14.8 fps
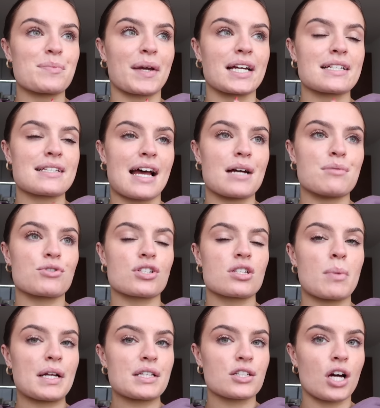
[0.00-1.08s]
because I'm just
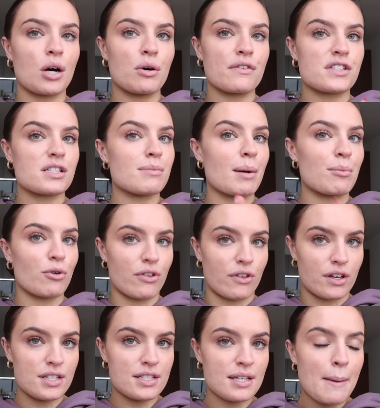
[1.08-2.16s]
about to go over to my
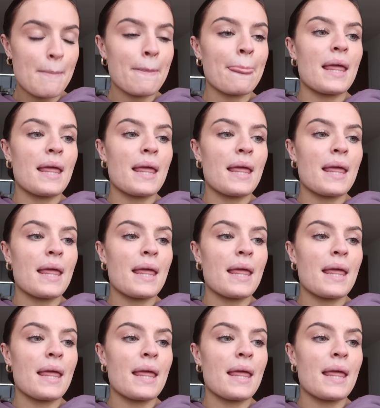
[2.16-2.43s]
brother's